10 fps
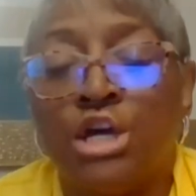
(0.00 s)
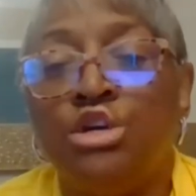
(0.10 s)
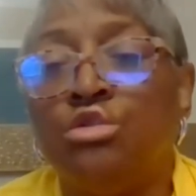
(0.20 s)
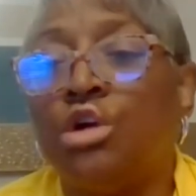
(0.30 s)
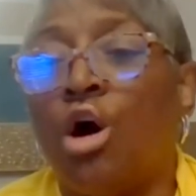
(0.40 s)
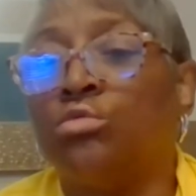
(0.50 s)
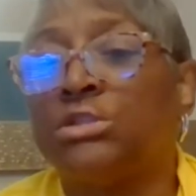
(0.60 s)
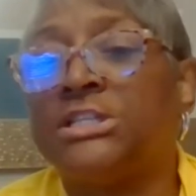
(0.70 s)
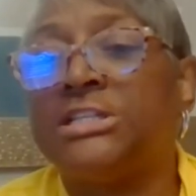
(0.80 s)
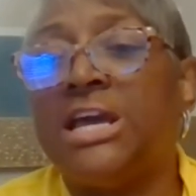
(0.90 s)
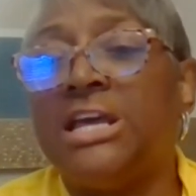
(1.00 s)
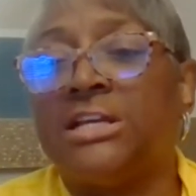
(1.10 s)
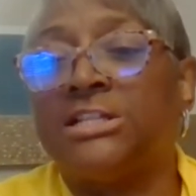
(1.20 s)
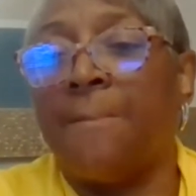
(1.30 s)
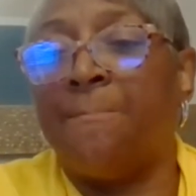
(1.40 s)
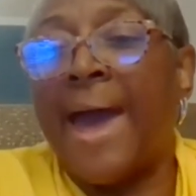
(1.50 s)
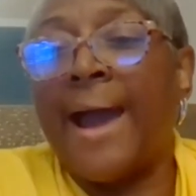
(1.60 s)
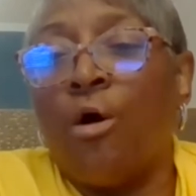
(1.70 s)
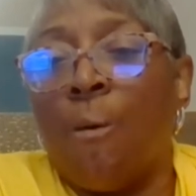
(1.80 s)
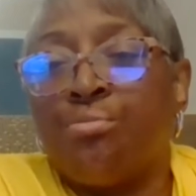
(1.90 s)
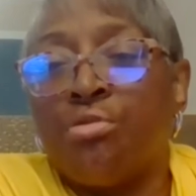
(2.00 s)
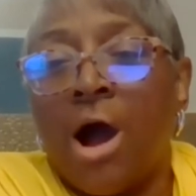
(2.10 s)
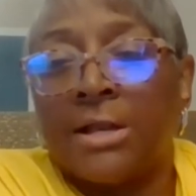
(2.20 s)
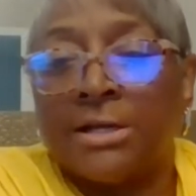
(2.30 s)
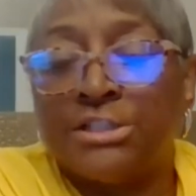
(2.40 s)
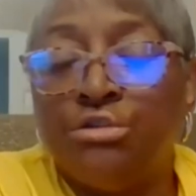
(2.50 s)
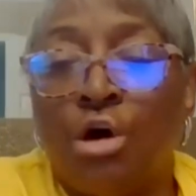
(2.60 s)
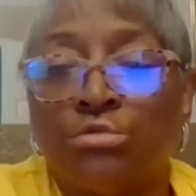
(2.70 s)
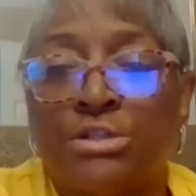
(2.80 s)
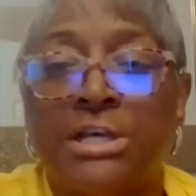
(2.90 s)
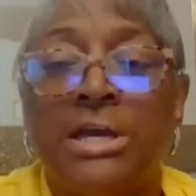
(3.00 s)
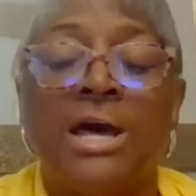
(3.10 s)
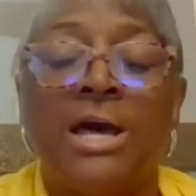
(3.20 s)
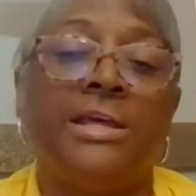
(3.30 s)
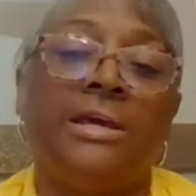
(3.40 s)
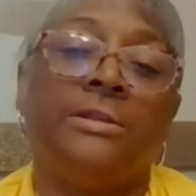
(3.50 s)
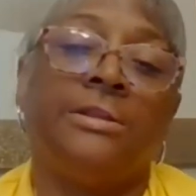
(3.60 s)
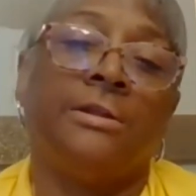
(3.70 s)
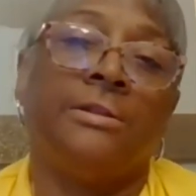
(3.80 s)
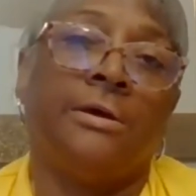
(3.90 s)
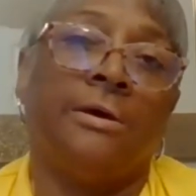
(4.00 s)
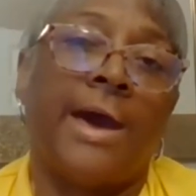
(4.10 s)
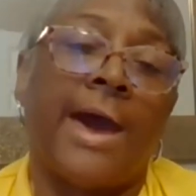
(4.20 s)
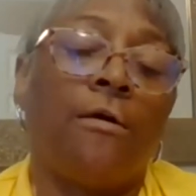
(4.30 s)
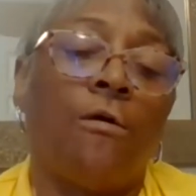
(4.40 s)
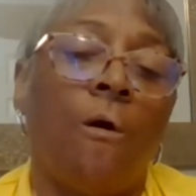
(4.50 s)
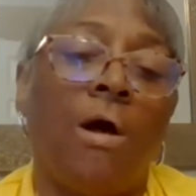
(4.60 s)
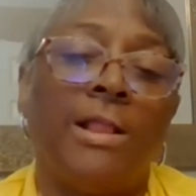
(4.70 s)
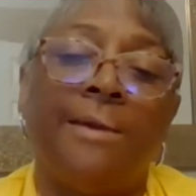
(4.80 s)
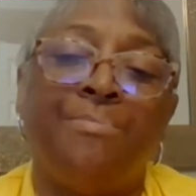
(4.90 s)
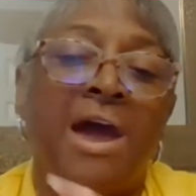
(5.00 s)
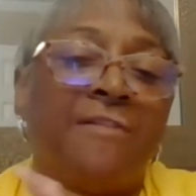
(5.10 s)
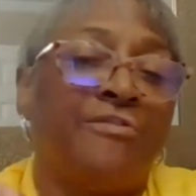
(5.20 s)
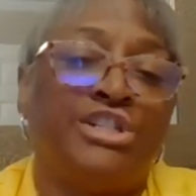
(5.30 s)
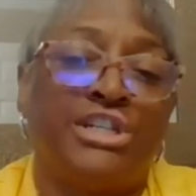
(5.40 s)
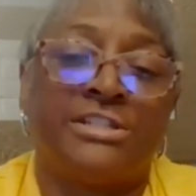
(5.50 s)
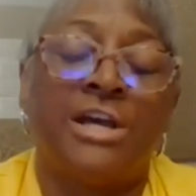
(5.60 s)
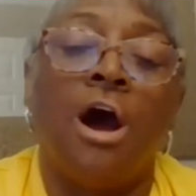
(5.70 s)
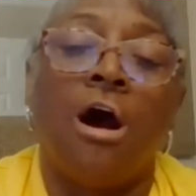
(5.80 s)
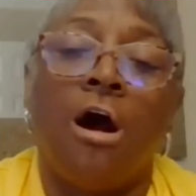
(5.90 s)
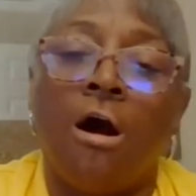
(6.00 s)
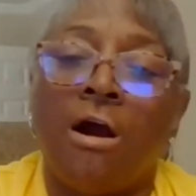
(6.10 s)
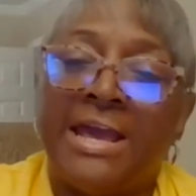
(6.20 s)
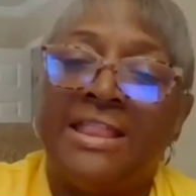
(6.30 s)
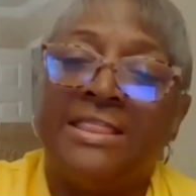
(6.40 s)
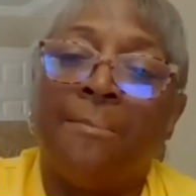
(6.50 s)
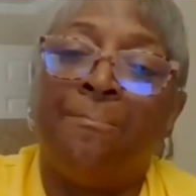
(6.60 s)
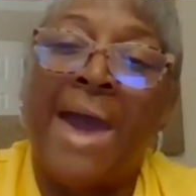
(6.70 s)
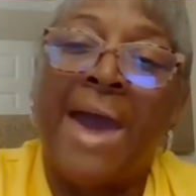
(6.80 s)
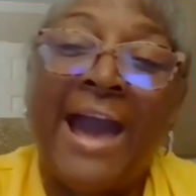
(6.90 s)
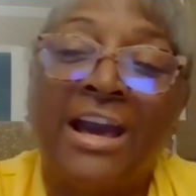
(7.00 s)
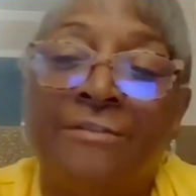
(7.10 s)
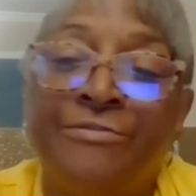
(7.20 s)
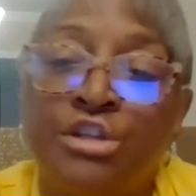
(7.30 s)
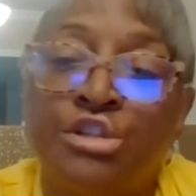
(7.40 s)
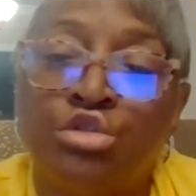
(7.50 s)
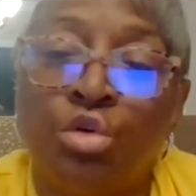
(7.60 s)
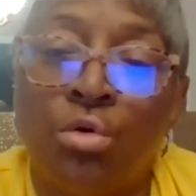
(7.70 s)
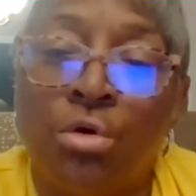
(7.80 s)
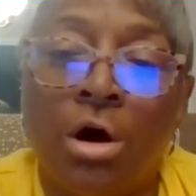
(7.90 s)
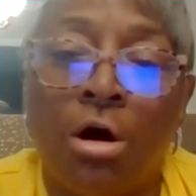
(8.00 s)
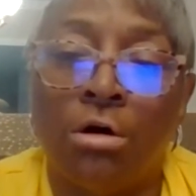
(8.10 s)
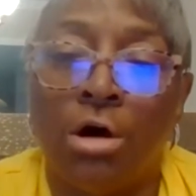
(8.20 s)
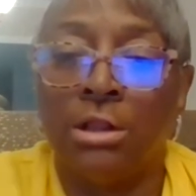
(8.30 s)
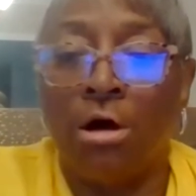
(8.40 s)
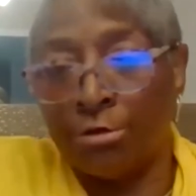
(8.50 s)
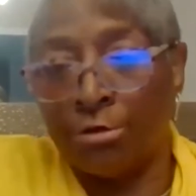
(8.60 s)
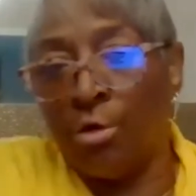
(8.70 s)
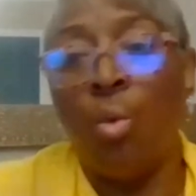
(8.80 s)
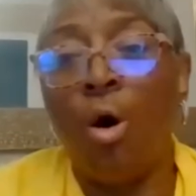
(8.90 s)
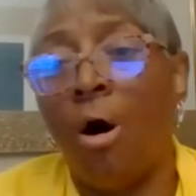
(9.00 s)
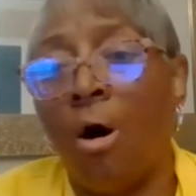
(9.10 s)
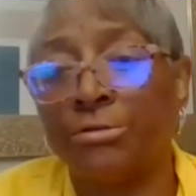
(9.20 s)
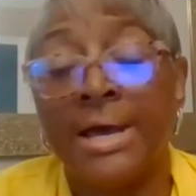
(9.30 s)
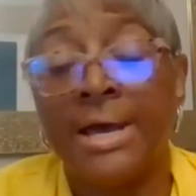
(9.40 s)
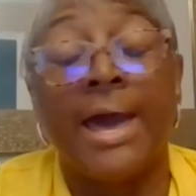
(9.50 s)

You don't see the tobacco products. You don't see the alcoholic beverages are in the back of the store along the walls.